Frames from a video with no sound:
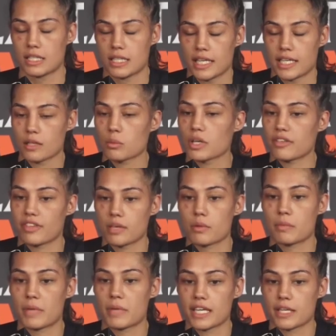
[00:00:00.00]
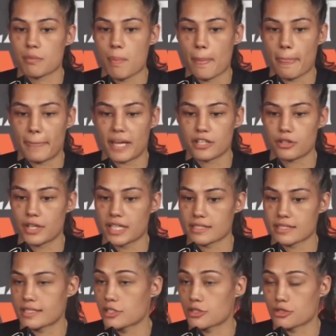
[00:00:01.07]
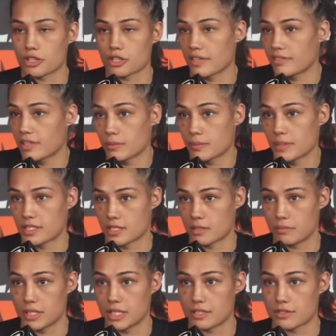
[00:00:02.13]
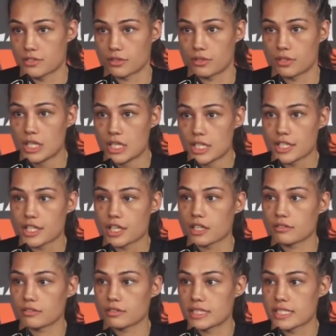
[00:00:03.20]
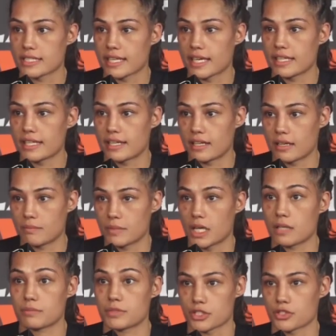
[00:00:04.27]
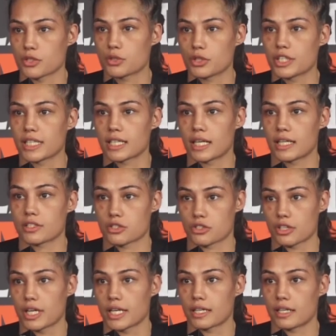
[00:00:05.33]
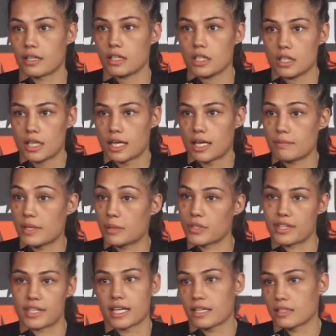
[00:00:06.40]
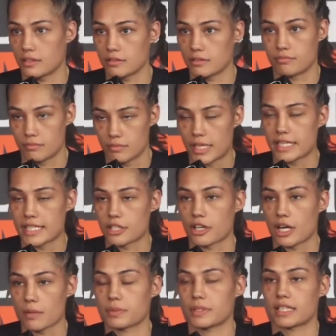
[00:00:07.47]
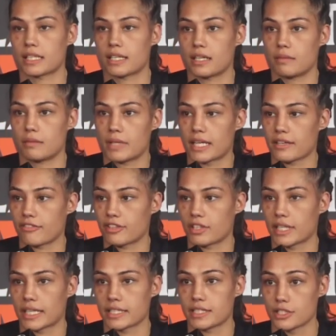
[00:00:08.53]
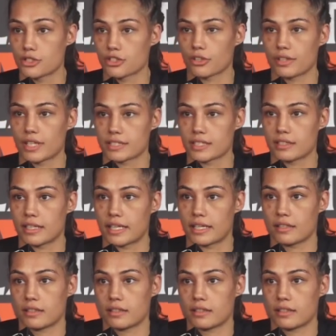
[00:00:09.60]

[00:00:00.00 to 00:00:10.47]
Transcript: in the way of MMA, I know how to stay strong. I've never been submitted, so you can't really say that I'm just a cookie cutter striker without any grappling. And I feel like I did show that tonight.